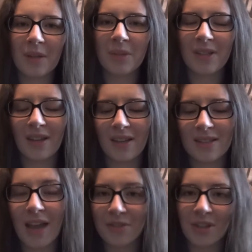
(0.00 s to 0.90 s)
because
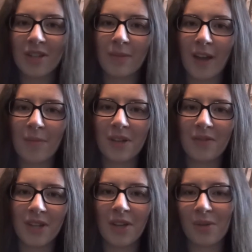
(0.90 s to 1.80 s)
after I did my update
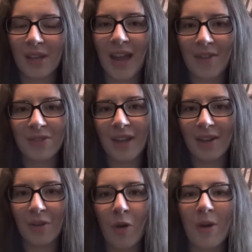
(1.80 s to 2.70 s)
video, like after
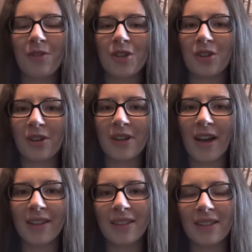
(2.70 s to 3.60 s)
that, all my fish started
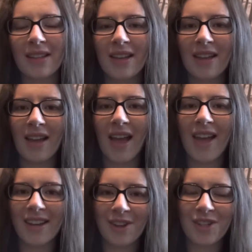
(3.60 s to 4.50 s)
dying,
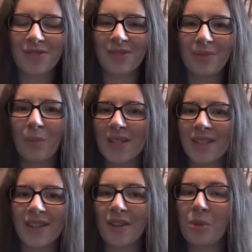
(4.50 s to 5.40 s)
and I just
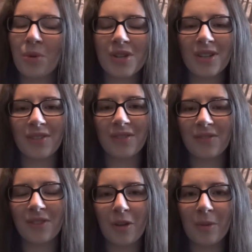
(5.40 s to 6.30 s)
wasn't in the mood to
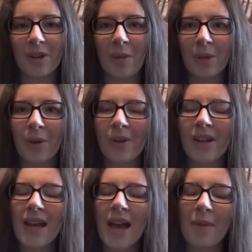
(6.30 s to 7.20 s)
film or upload.
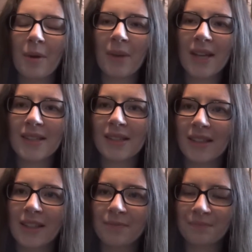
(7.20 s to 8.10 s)
But
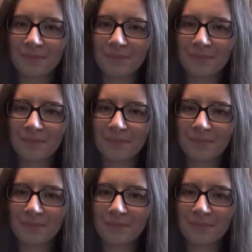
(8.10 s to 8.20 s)
basically,